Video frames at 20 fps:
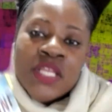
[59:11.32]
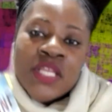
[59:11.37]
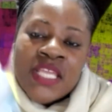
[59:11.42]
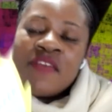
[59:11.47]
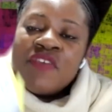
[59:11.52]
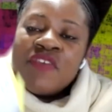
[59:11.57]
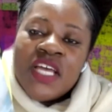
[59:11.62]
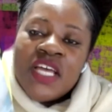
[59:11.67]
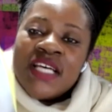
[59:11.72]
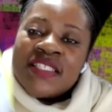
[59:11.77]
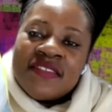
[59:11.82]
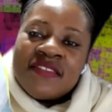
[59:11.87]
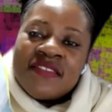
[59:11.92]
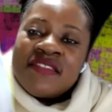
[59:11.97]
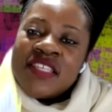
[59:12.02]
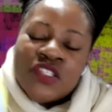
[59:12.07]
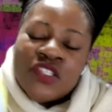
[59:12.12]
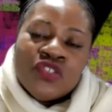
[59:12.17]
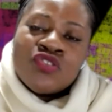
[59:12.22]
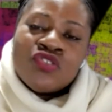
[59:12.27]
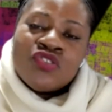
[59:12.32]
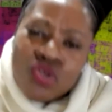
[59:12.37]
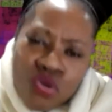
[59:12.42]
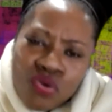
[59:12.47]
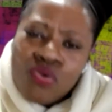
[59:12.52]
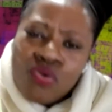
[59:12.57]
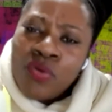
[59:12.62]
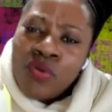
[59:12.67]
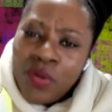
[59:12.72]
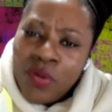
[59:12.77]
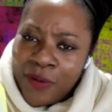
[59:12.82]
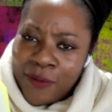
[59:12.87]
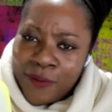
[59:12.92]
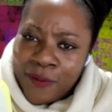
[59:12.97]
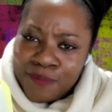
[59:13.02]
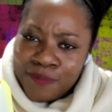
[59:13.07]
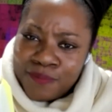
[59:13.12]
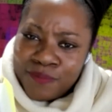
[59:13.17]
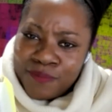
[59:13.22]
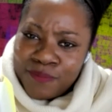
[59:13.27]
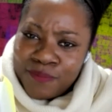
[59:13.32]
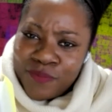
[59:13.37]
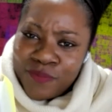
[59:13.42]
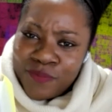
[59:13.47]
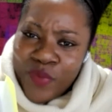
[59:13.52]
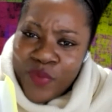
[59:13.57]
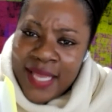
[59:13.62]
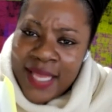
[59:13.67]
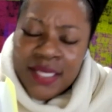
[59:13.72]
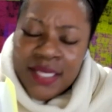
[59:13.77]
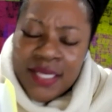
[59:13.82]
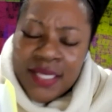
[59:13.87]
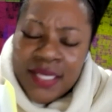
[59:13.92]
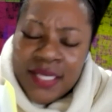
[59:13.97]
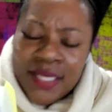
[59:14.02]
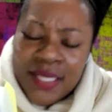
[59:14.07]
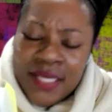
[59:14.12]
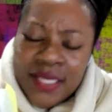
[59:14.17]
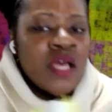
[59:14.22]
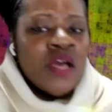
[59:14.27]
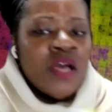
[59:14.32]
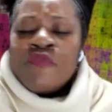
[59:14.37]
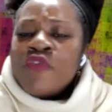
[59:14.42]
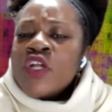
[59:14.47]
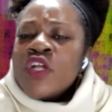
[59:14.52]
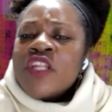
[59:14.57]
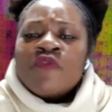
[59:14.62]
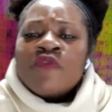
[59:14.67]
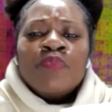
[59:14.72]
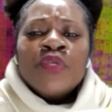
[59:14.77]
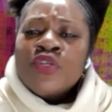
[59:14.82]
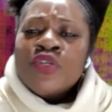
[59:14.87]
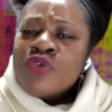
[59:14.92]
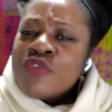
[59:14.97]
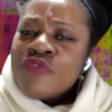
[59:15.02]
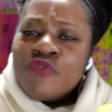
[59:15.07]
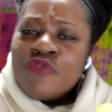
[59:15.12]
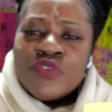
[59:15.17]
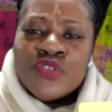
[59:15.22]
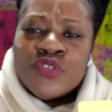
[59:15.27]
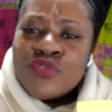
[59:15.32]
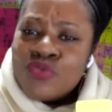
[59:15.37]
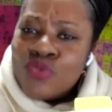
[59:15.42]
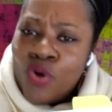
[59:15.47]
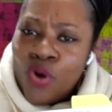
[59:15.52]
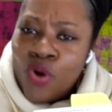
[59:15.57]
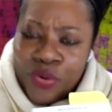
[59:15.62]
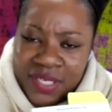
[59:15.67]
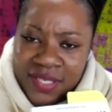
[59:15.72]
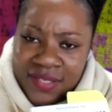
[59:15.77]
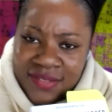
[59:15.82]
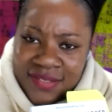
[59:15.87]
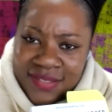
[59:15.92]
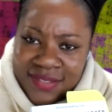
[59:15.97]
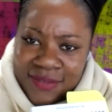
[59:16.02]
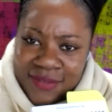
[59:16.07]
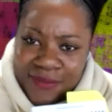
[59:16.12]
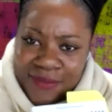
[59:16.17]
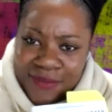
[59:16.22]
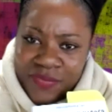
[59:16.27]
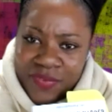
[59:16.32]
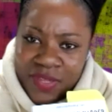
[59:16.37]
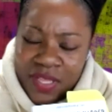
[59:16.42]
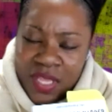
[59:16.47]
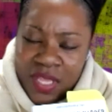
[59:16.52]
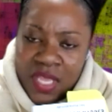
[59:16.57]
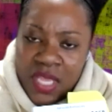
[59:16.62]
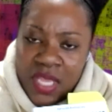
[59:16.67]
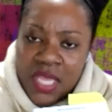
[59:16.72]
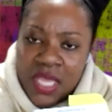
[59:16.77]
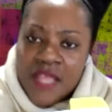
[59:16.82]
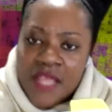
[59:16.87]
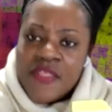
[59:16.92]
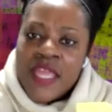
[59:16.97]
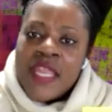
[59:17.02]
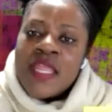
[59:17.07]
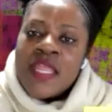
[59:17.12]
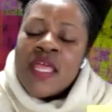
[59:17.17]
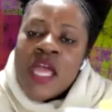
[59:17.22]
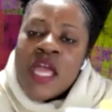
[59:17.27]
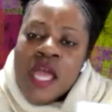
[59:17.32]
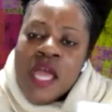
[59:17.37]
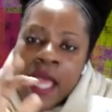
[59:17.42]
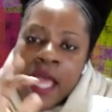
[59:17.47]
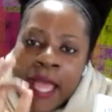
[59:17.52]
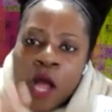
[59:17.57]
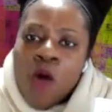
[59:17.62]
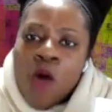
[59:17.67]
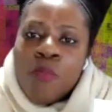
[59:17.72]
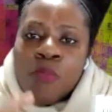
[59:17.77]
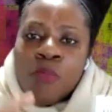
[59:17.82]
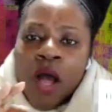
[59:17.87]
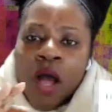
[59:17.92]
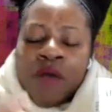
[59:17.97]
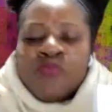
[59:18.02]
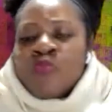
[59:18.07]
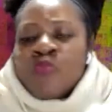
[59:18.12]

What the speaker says: Giving us this tool, right? Full of beautiful stories that help